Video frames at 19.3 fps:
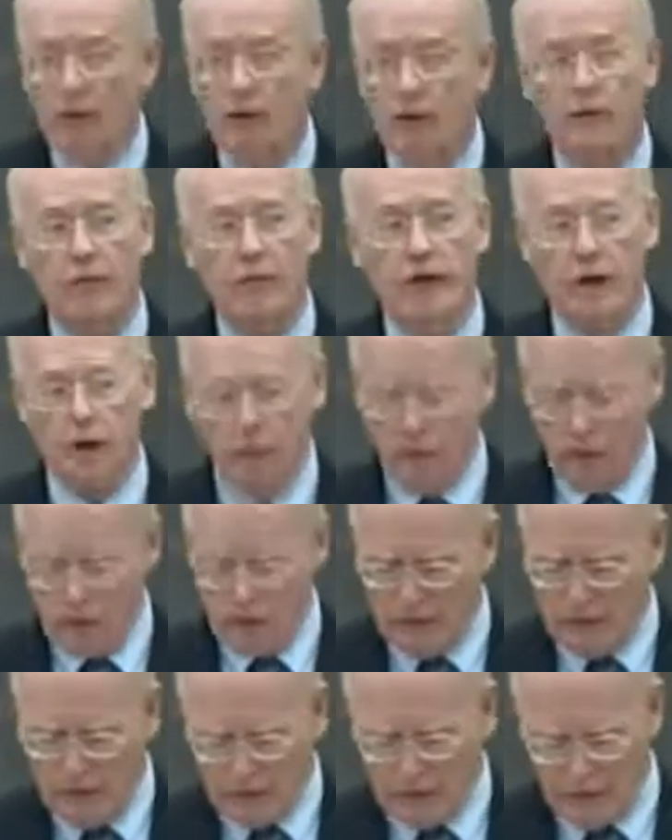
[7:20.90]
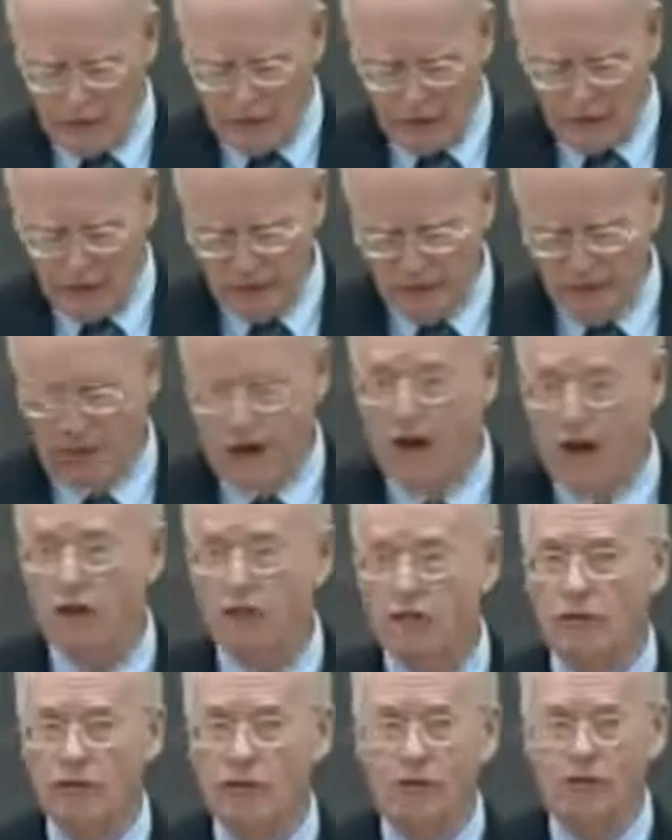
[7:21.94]
that they are willing to kill
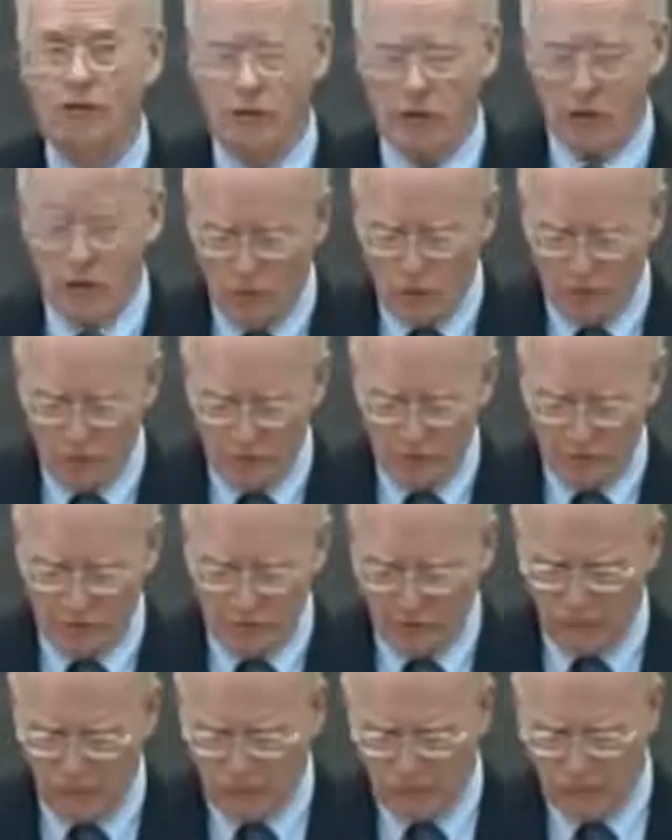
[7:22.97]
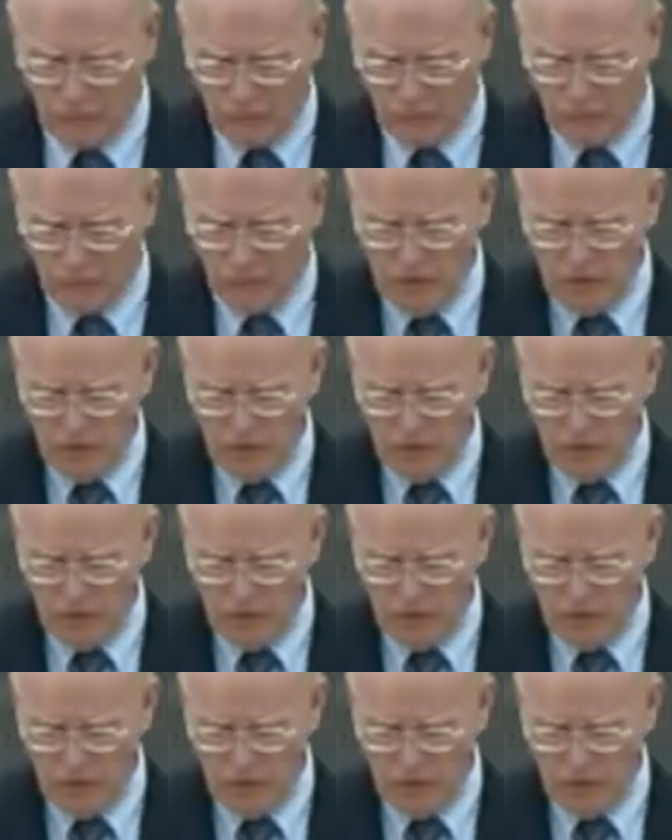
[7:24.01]
thousands of their own citizens,